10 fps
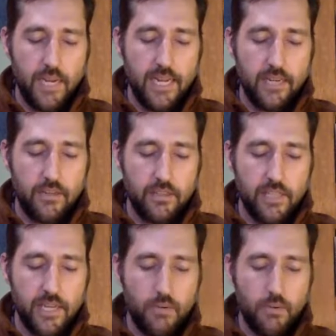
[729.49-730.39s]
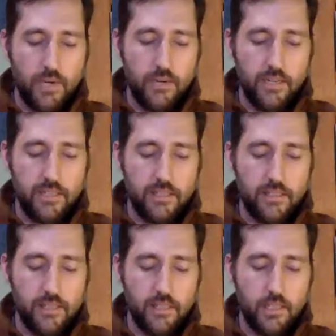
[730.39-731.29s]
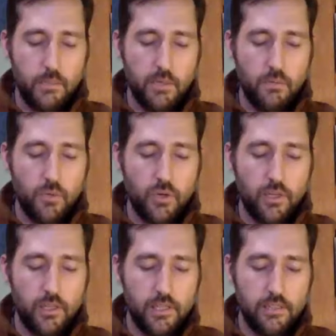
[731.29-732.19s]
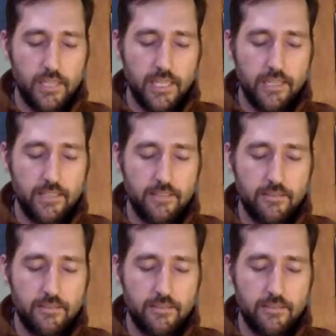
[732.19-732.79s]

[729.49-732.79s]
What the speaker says: anchors that awareness a little bit more clearly